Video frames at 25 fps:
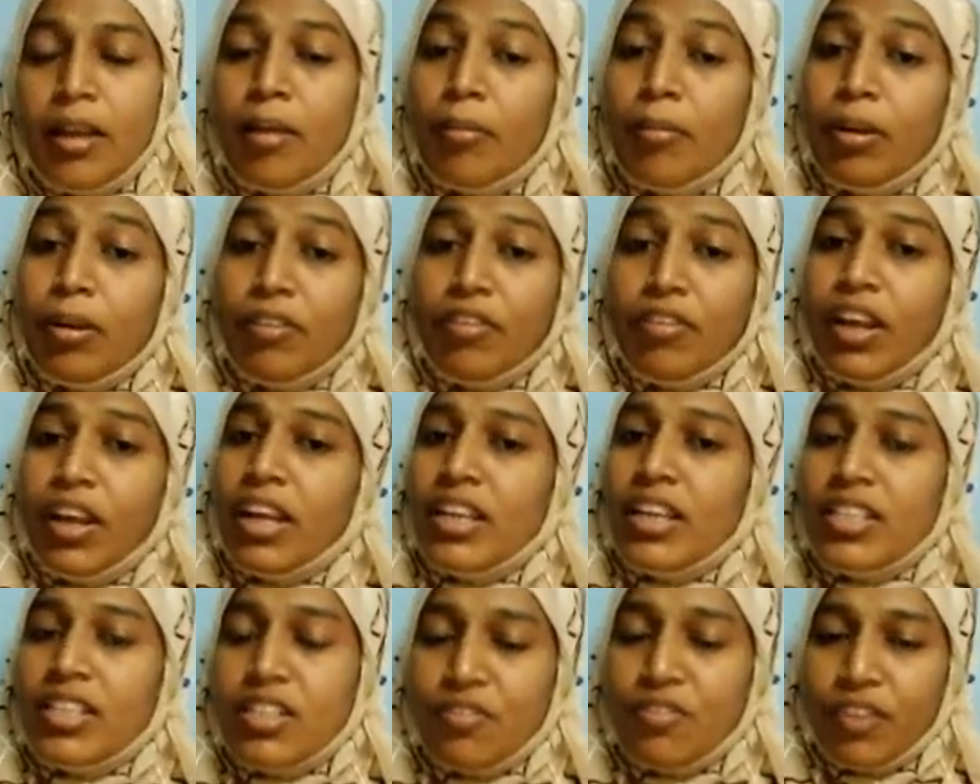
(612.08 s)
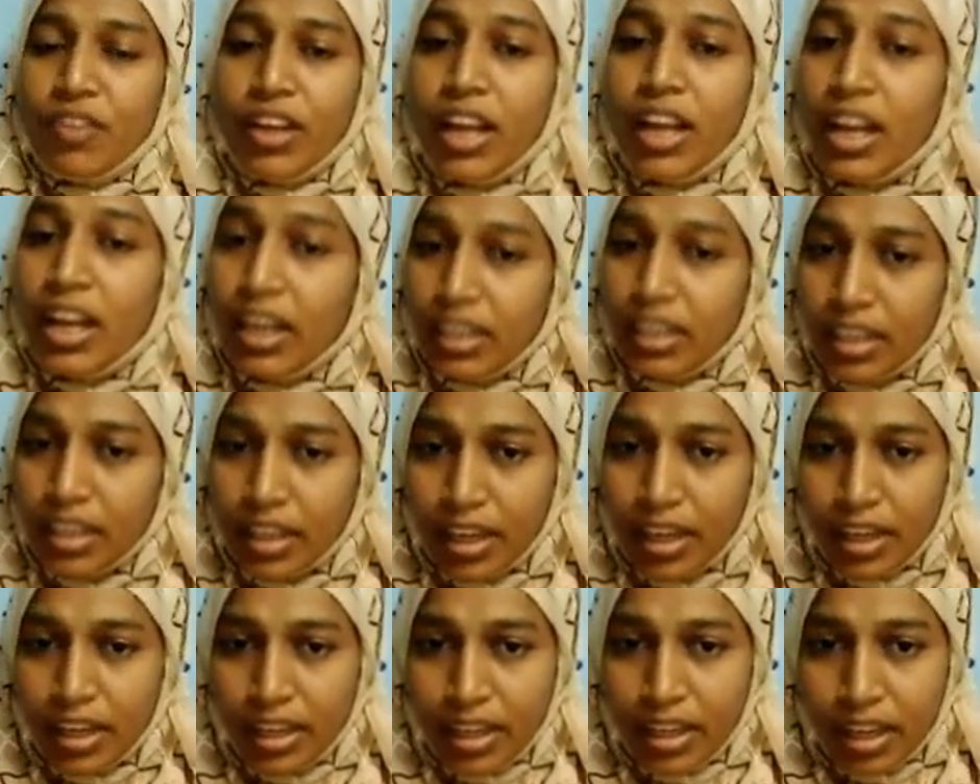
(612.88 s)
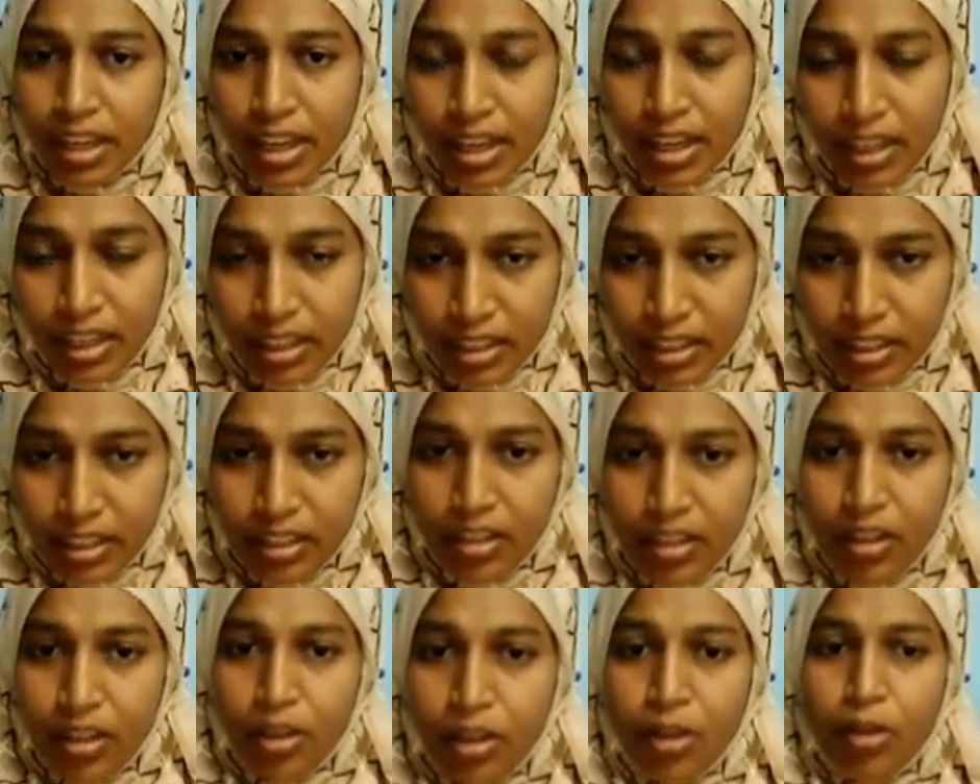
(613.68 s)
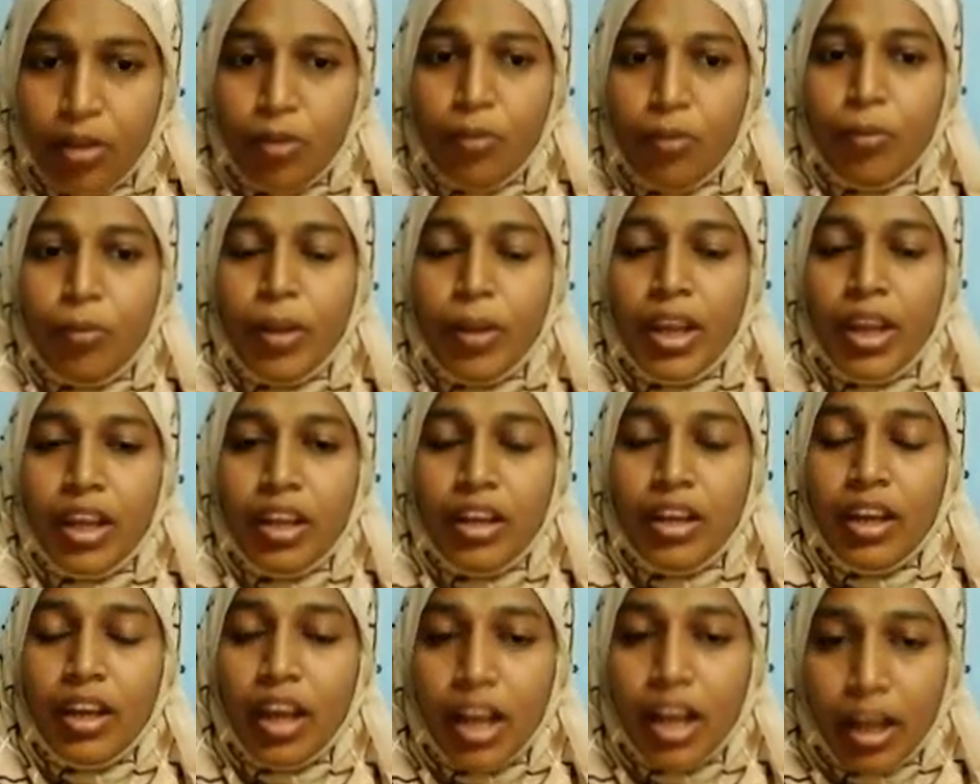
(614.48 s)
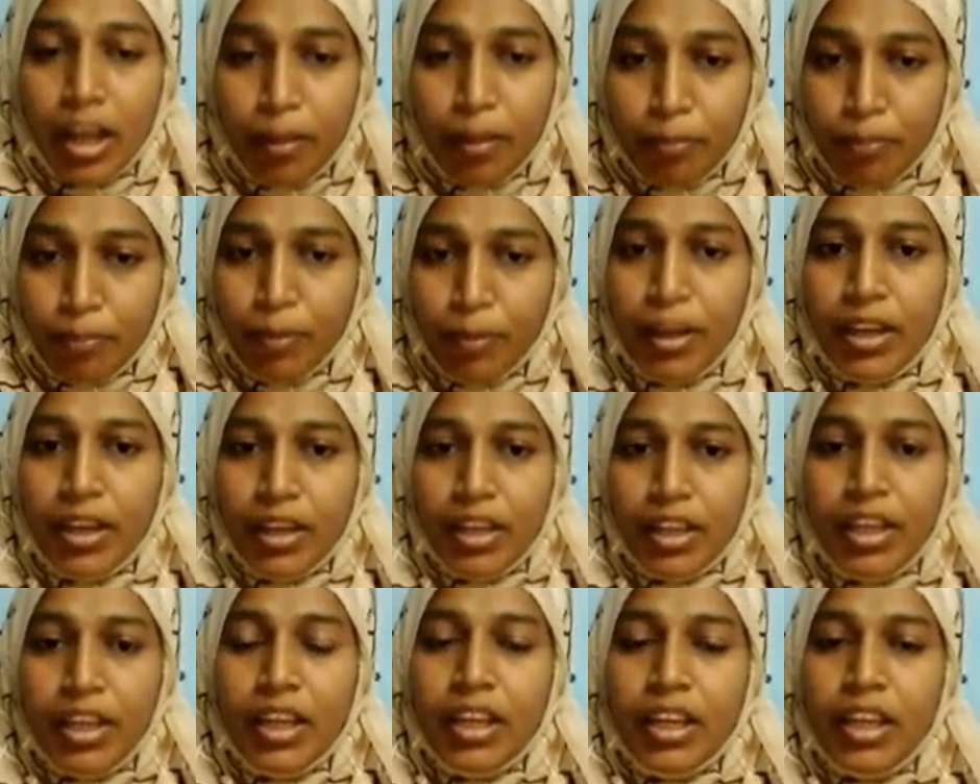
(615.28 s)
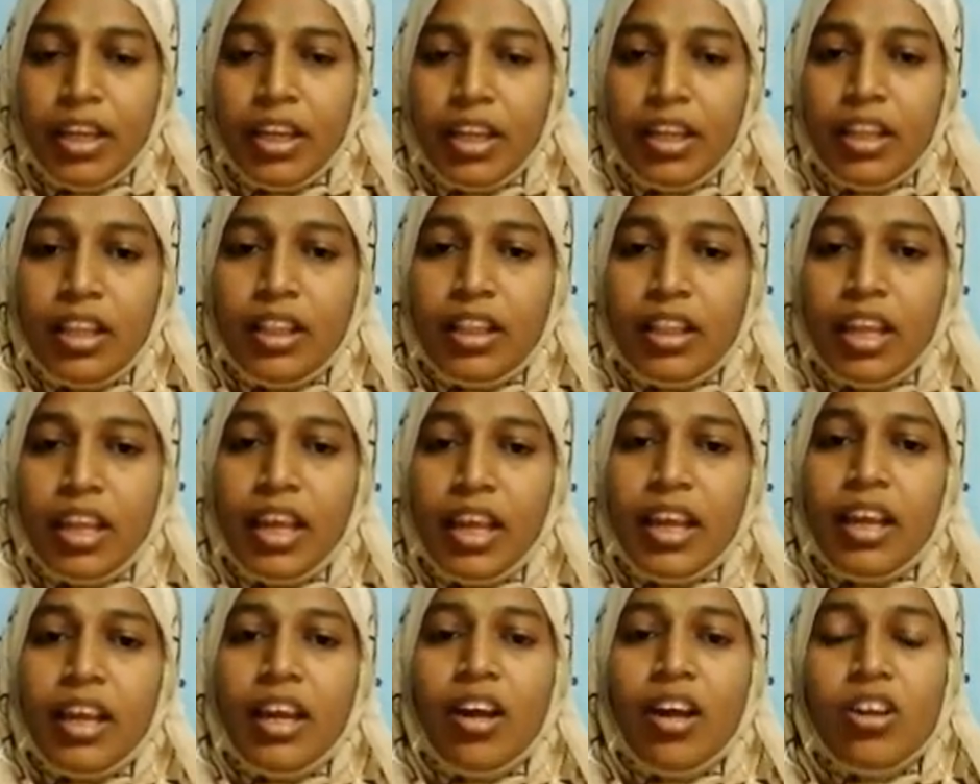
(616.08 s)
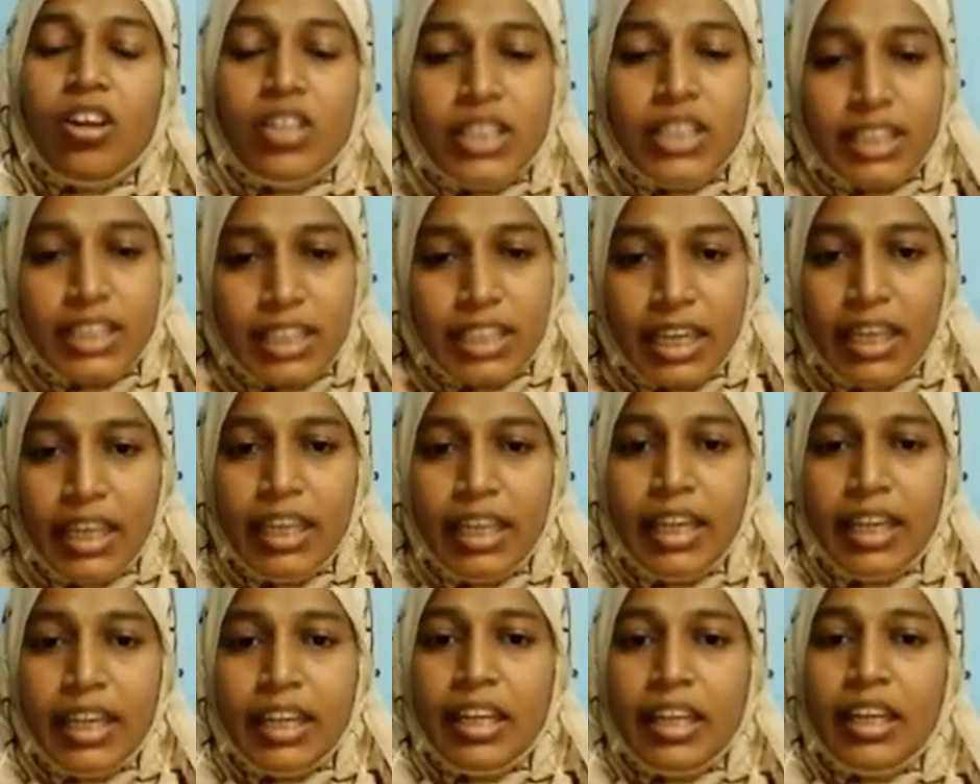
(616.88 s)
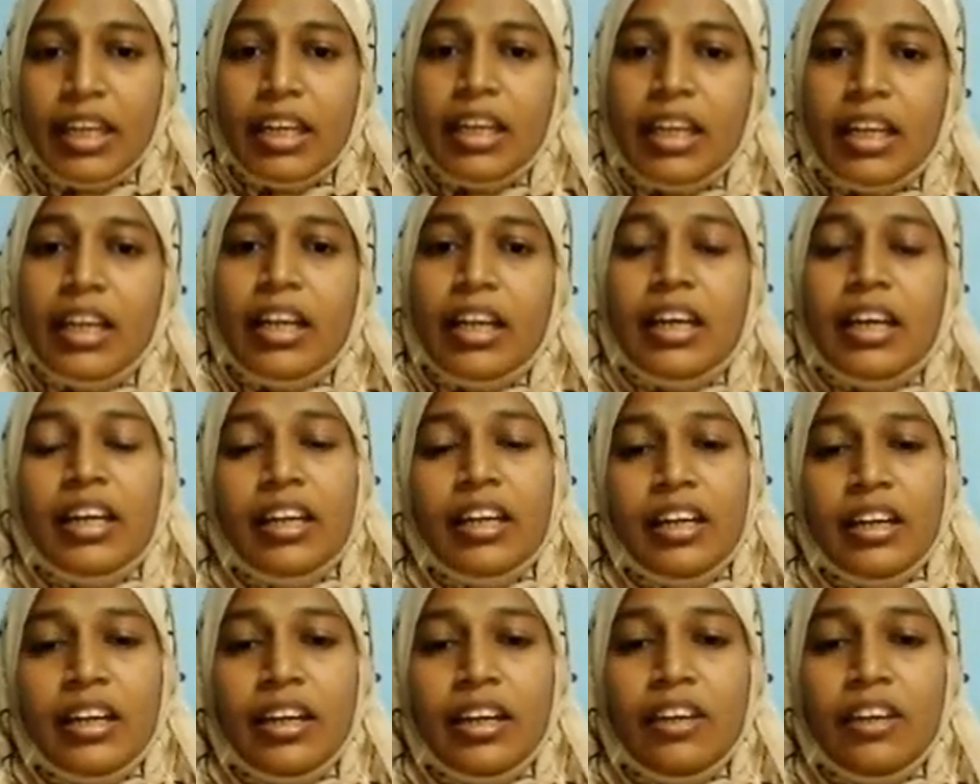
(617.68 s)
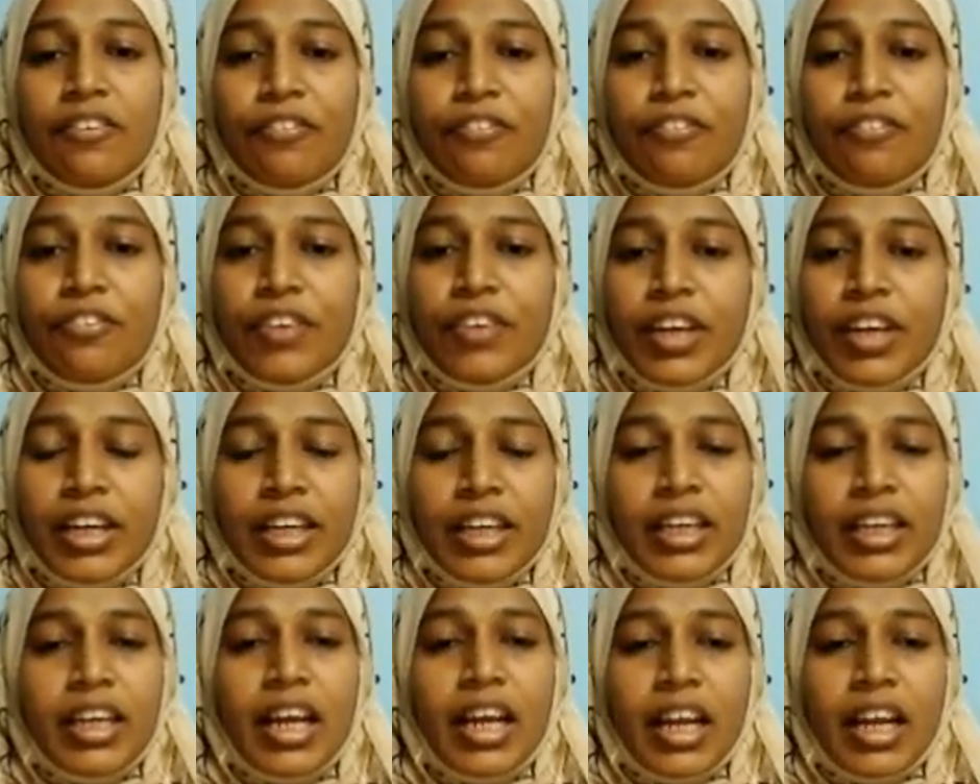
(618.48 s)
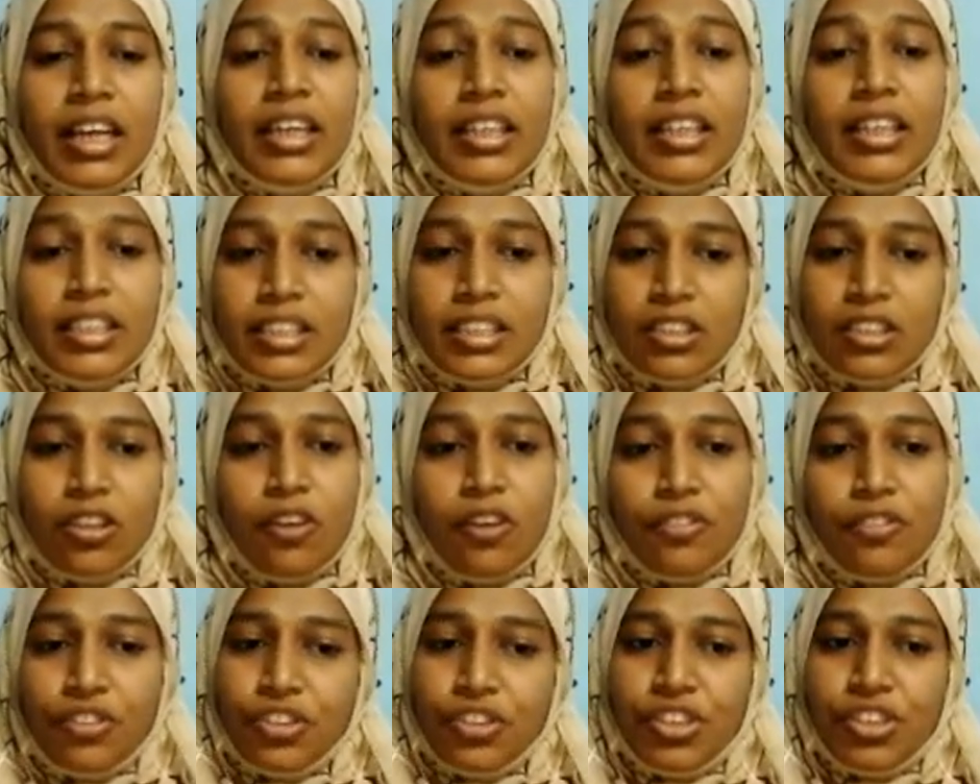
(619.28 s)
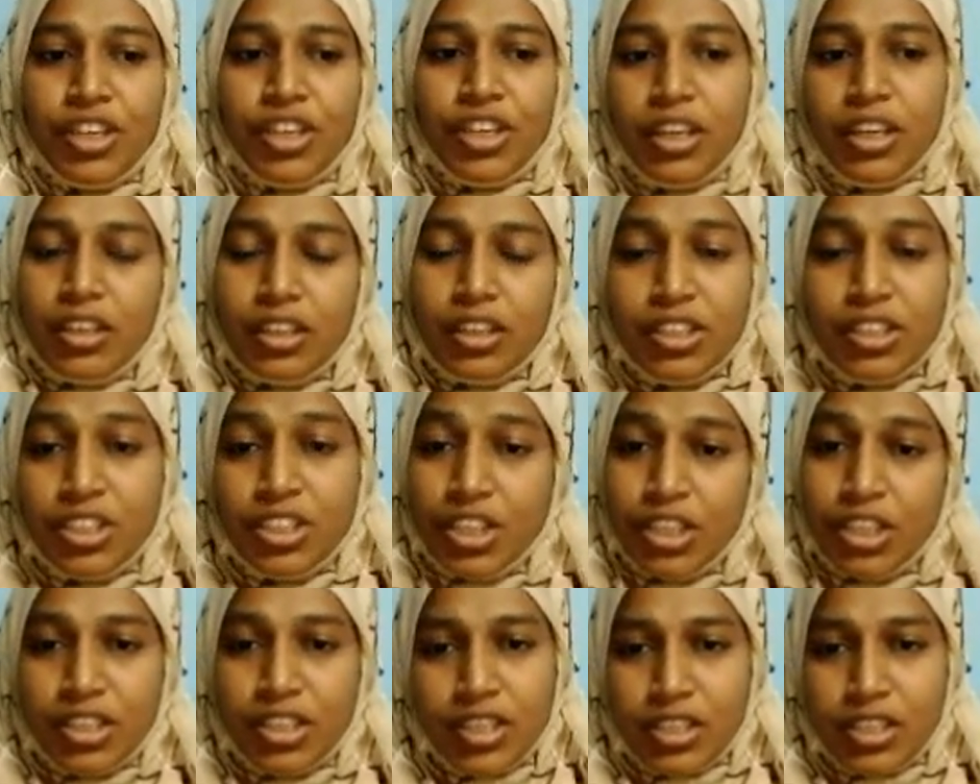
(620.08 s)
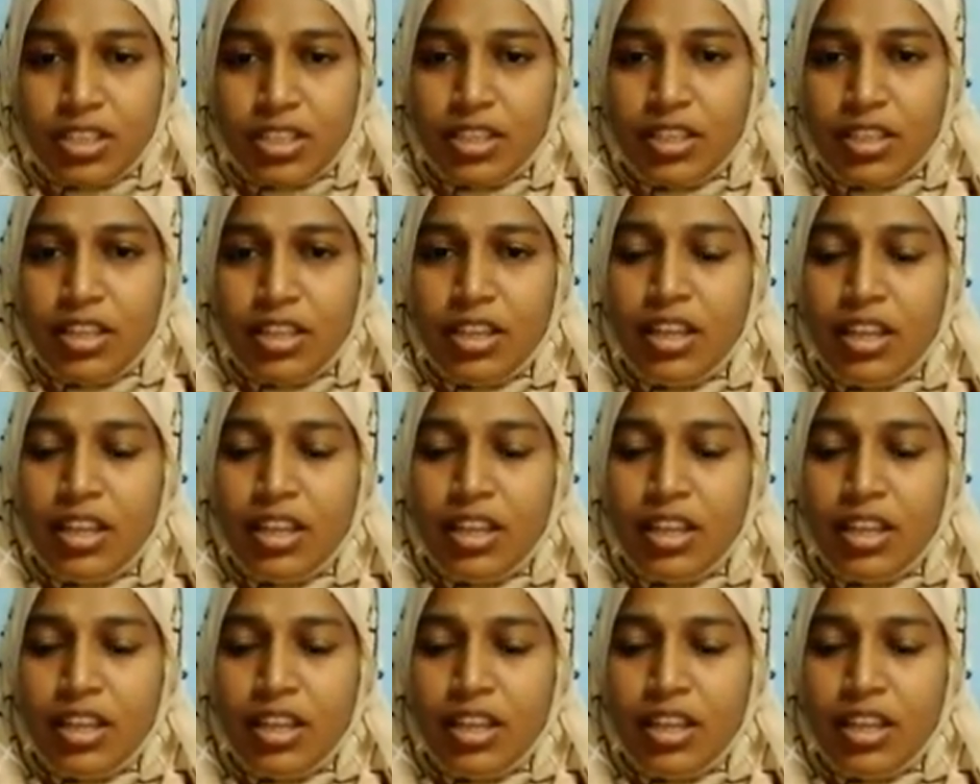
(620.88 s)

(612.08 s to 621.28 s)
But whereas if I collect a data where in a company they are selling different colors of shirts.